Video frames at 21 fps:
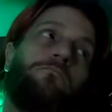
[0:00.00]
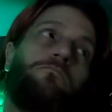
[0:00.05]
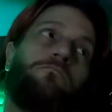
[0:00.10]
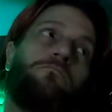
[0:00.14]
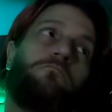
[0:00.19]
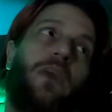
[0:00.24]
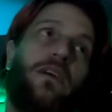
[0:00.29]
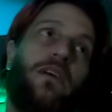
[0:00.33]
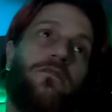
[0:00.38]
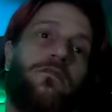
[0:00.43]

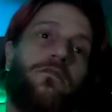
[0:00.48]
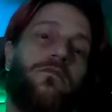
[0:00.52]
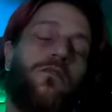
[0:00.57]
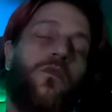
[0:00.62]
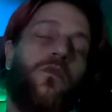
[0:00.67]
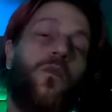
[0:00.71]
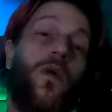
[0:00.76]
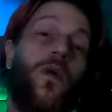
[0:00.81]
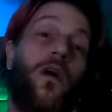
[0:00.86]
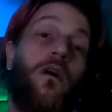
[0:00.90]
makes us
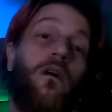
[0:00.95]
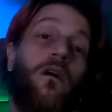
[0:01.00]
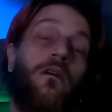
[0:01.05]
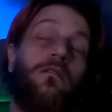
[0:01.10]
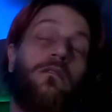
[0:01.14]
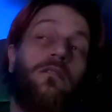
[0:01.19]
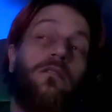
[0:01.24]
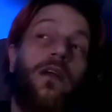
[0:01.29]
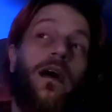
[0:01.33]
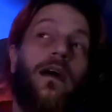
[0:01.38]
who we are.
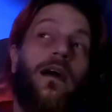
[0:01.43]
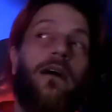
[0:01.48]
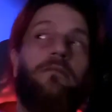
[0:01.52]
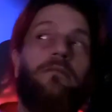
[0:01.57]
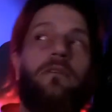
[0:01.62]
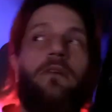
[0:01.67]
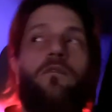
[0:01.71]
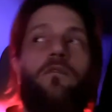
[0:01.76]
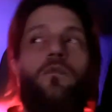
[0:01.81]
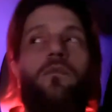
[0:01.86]
Like, I've
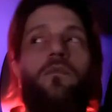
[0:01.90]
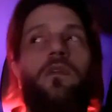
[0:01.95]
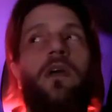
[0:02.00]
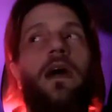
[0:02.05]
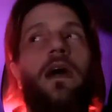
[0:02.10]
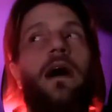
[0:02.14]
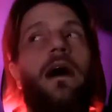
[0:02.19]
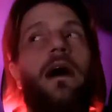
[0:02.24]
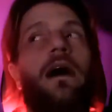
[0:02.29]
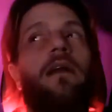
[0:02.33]
never really
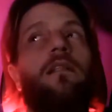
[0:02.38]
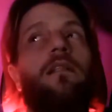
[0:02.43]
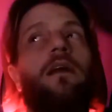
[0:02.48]
had